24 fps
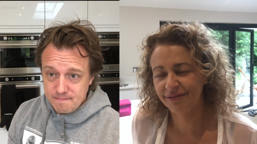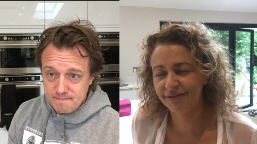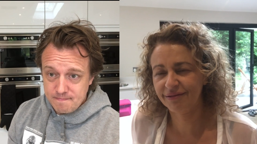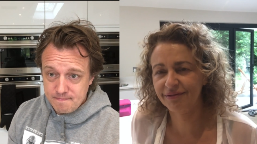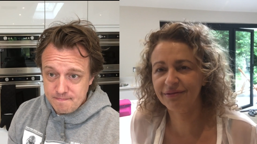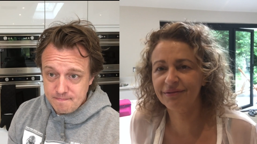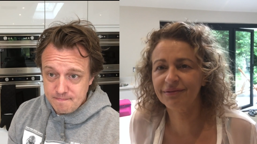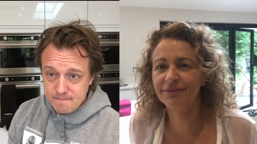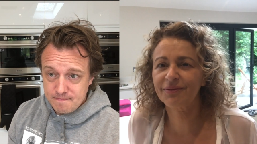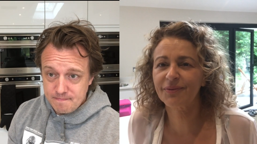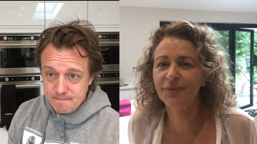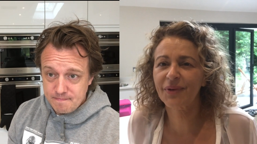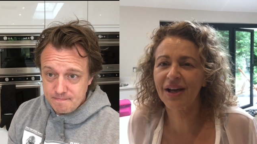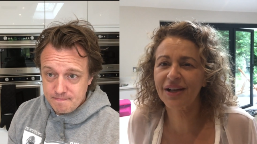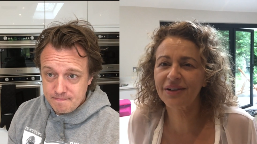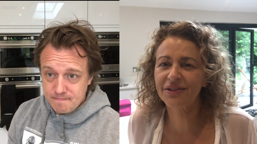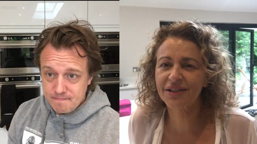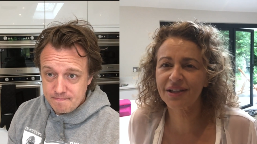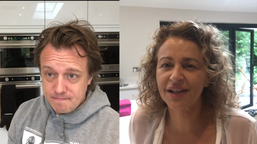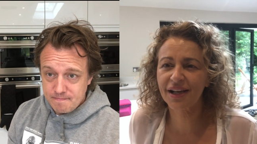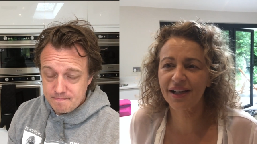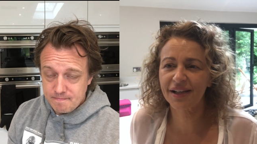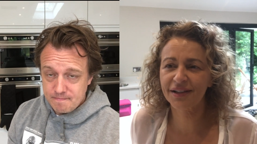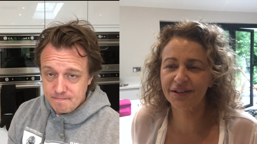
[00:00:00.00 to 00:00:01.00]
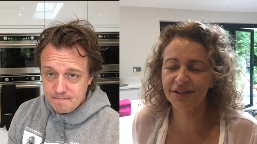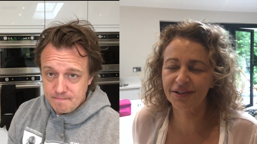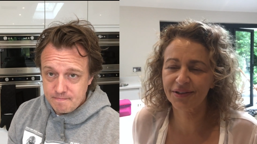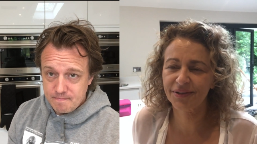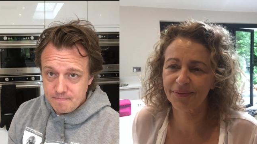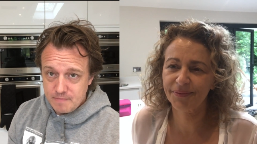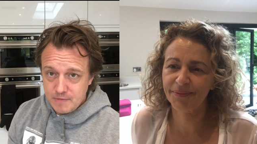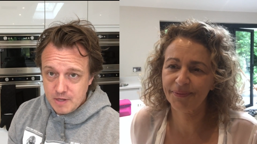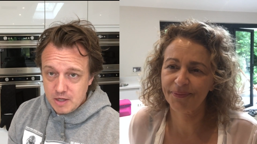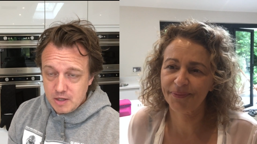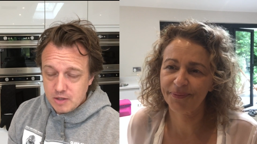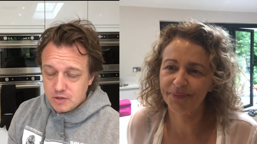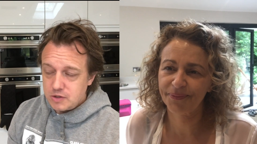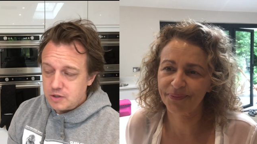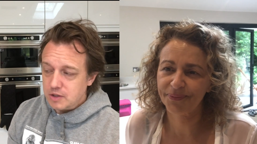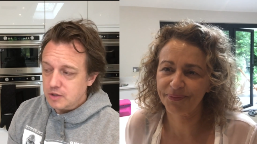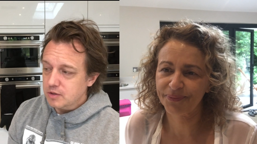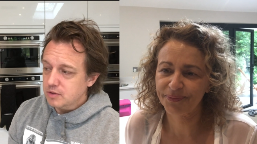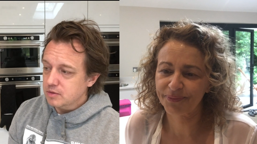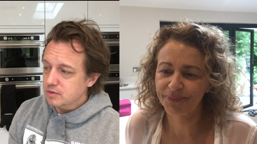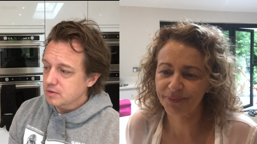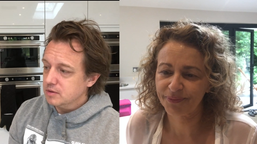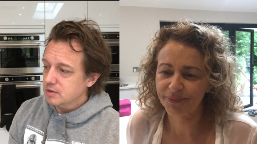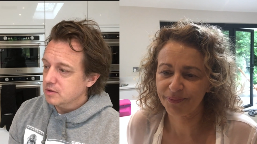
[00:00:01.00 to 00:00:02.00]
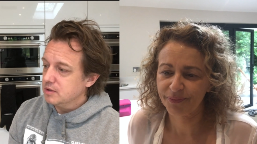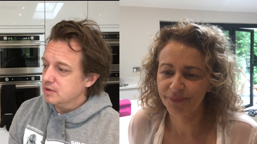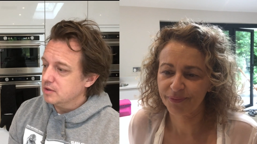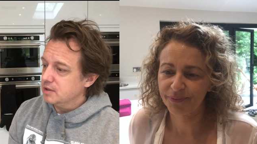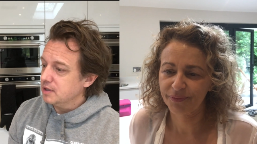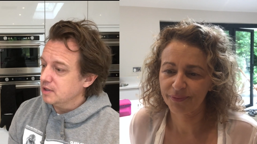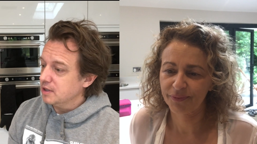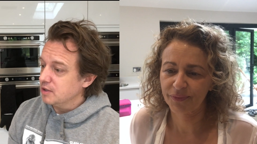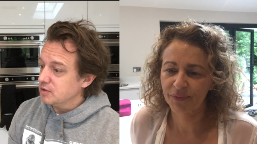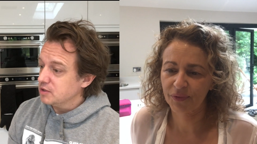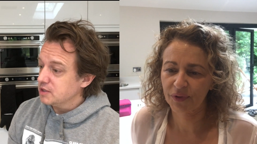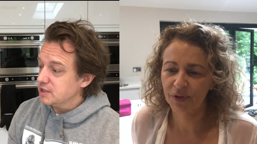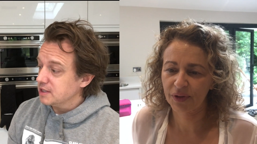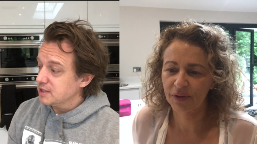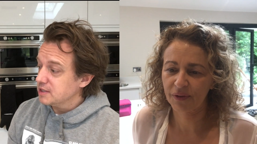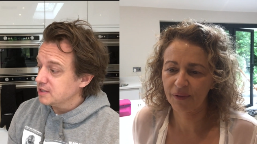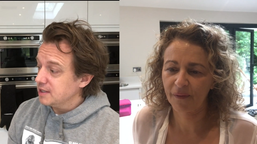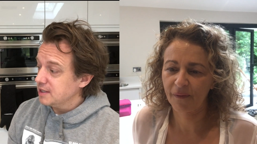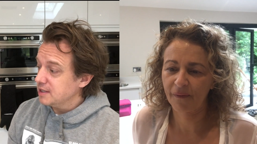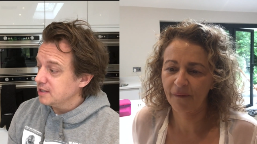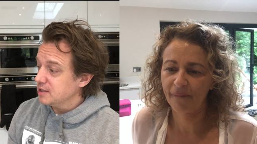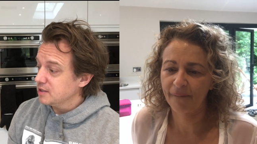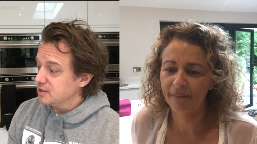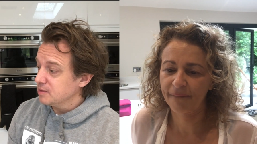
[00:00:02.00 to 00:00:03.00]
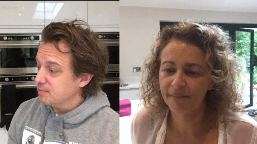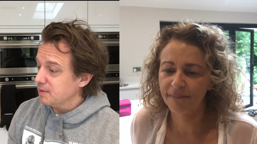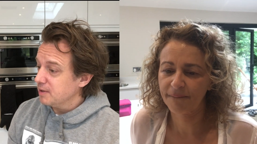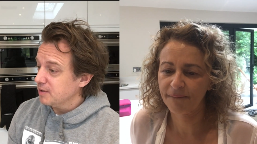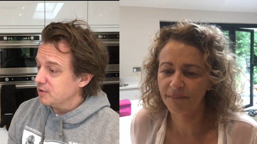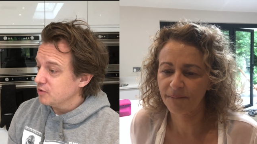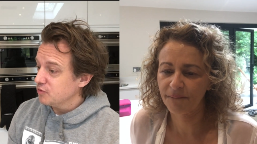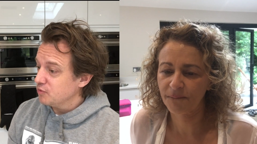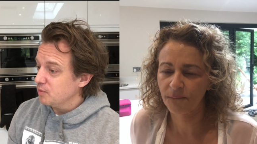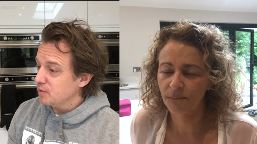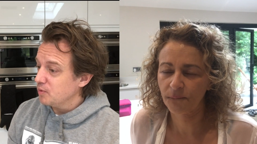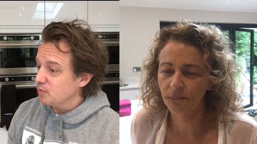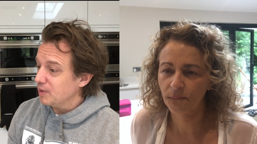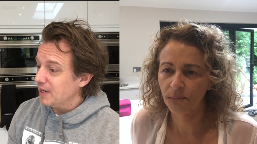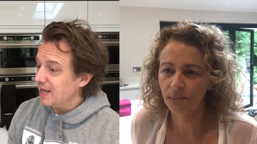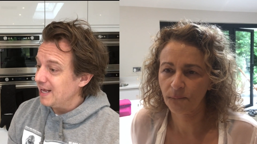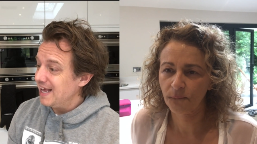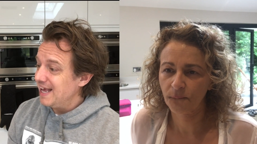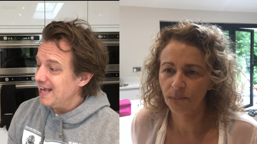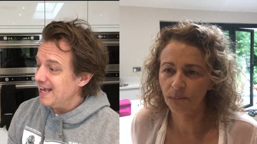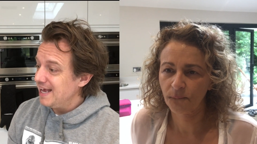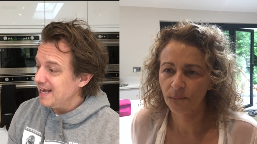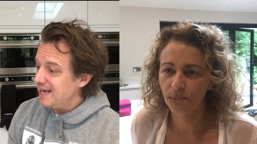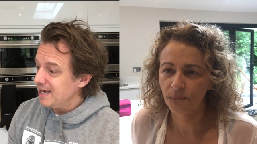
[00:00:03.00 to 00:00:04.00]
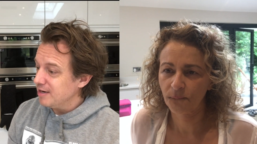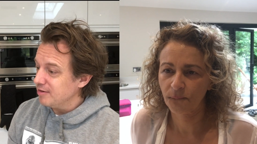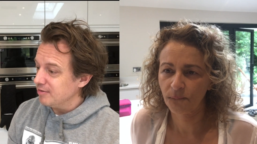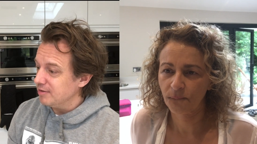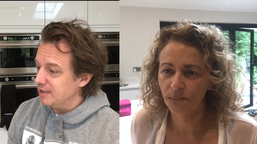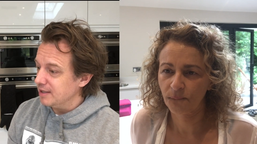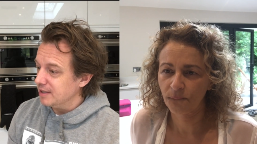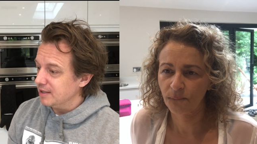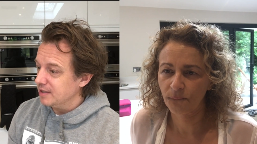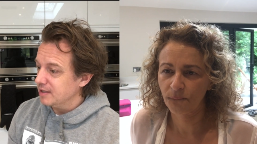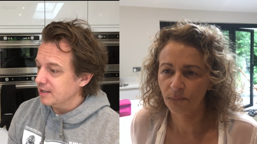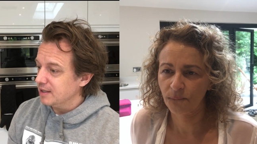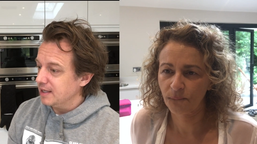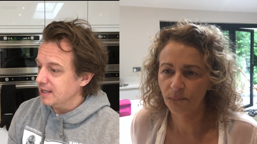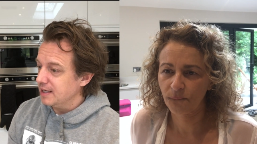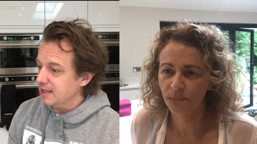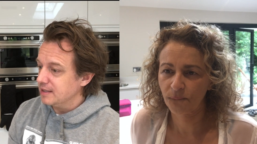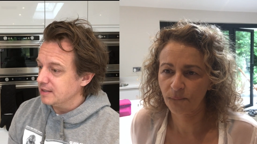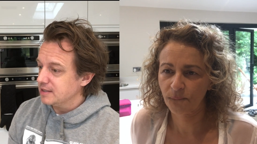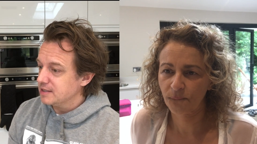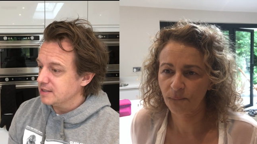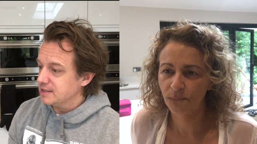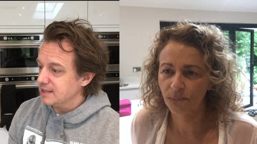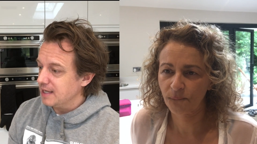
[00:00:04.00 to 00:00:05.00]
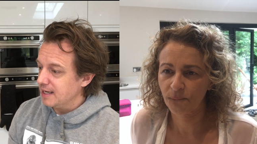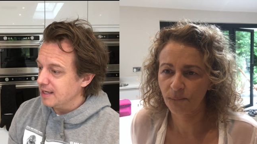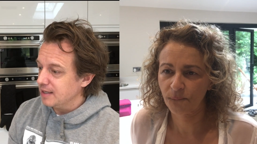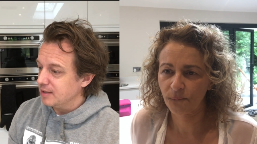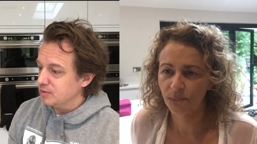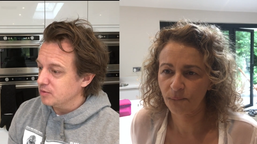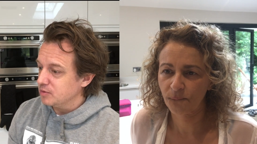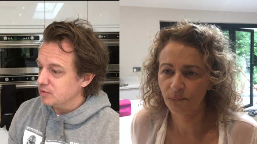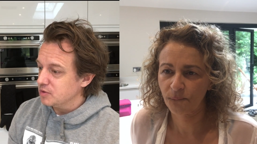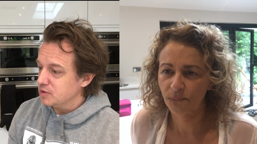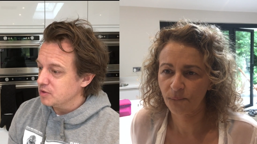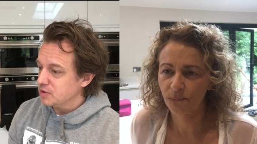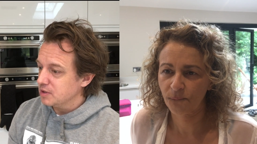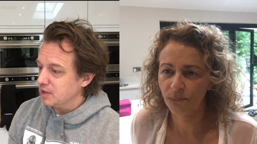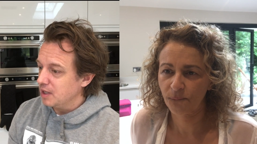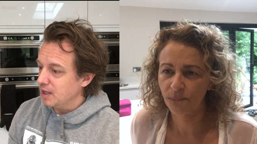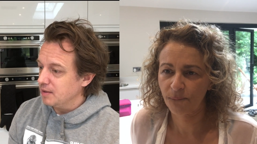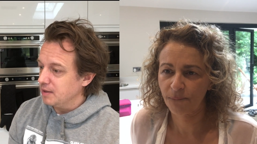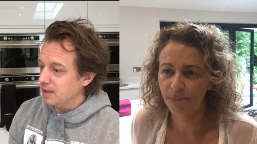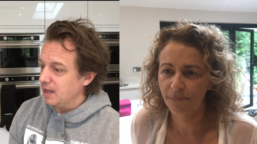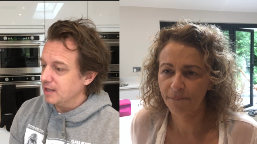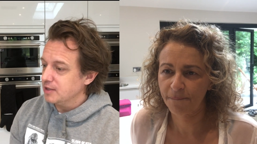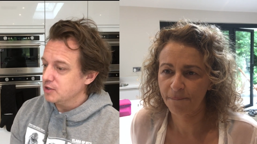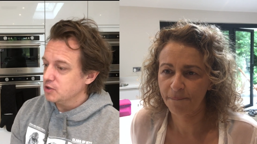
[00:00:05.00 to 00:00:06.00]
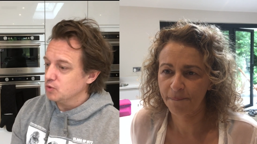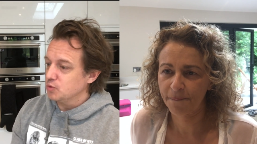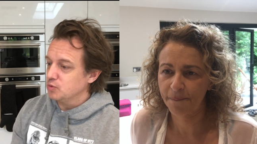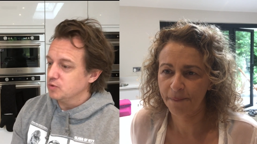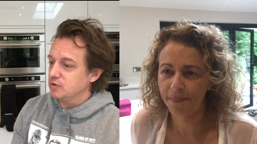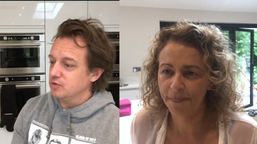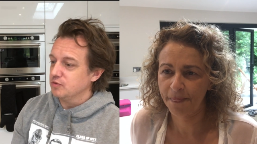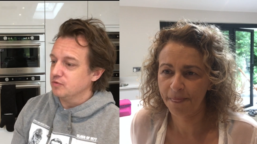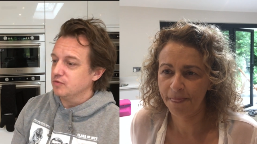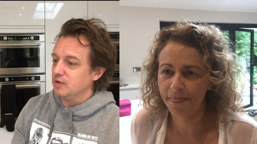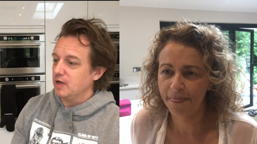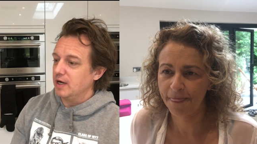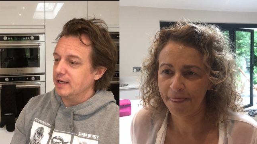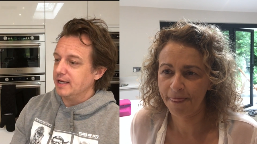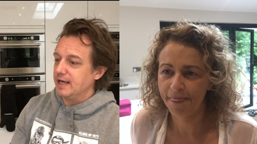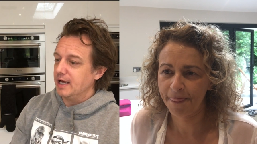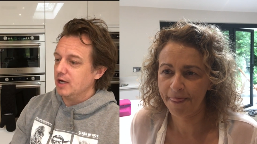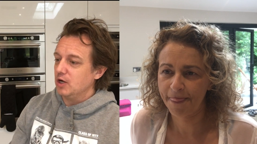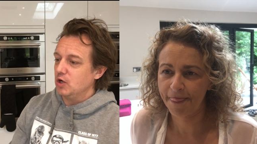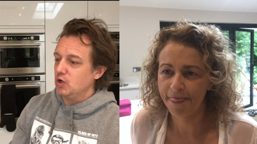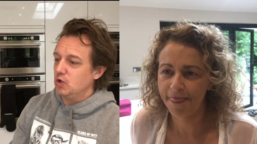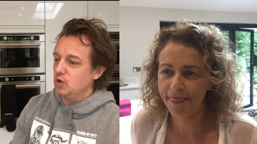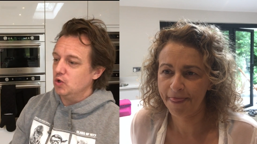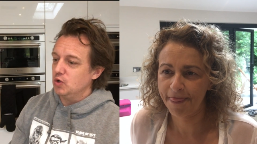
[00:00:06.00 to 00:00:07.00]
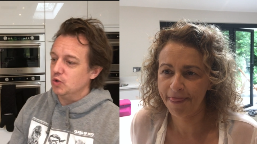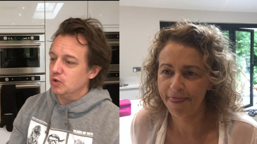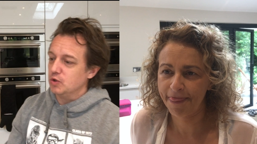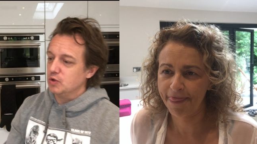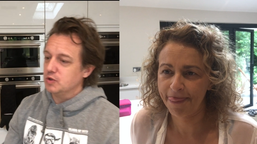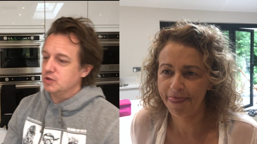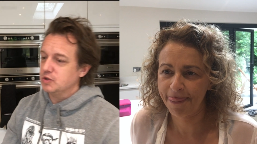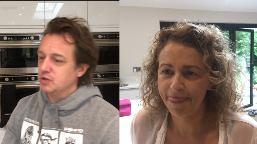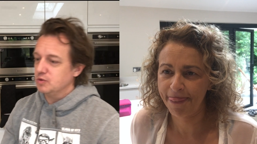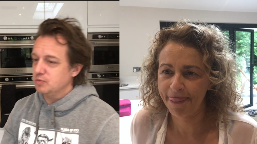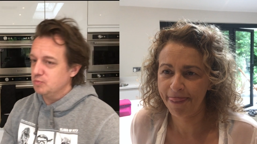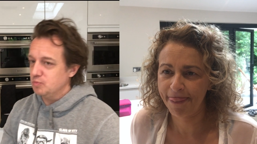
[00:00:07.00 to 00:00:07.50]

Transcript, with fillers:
Speaker 1: Mm, how sad.
Speaker 2: So, you know, 16 years of marriage for me, when I hear it, it sounds, I, I sort of, I get hooked